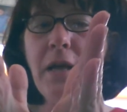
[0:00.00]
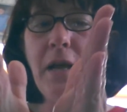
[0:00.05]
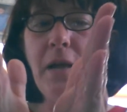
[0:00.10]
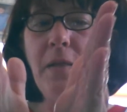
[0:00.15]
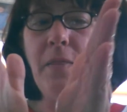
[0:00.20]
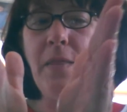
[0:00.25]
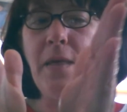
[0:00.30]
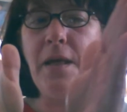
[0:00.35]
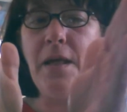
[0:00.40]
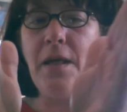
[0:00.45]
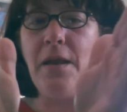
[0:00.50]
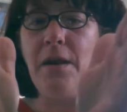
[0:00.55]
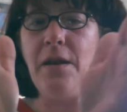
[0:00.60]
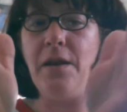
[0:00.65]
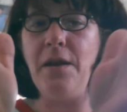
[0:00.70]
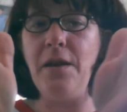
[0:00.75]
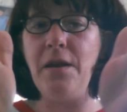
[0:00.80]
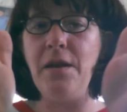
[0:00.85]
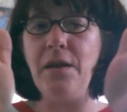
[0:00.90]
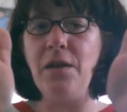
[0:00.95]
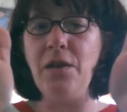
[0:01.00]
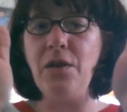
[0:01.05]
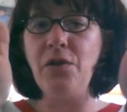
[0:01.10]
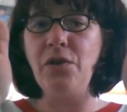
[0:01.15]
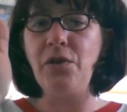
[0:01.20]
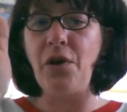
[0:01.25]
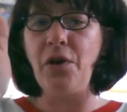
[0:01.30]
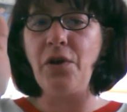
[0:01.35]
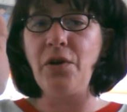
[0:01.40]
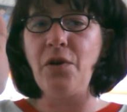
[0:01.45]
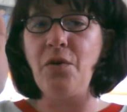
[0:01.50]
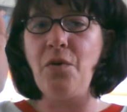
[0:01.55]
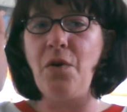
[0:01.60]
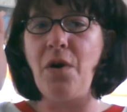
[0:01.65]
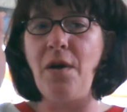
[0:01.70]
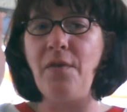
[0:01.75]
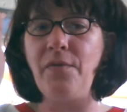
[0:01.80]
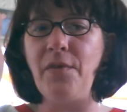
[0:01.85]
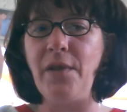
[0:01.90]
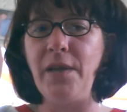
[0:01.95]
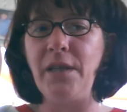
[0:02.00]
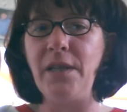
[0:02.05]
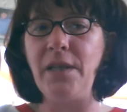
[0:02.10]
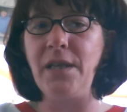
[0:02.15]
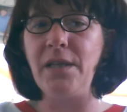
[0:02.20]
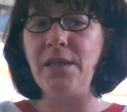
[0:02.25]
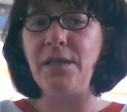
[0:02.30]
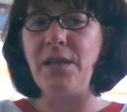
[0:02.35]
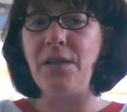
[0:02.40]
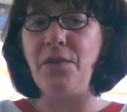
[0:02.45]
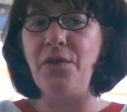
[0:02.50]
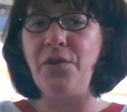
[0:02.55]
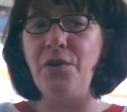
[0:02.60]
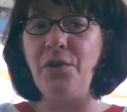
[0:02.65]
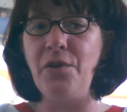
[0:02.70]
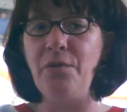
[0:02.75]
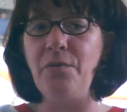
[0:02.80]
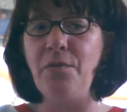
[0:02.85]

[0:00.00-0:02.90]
and then you start to go off like this on the dirt